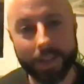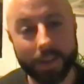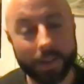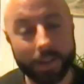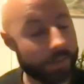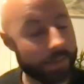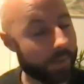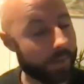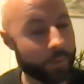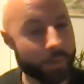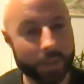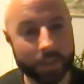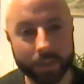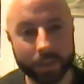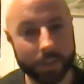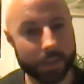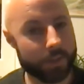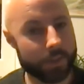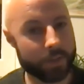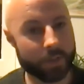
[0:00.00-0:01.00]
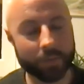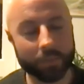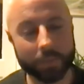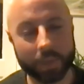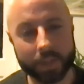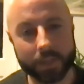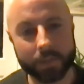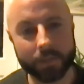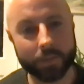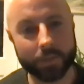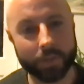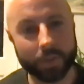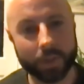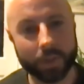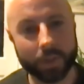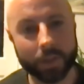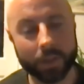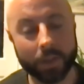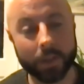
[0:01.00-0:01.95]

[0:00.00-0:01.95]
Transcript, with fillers: I, I really think you deserve massive credit,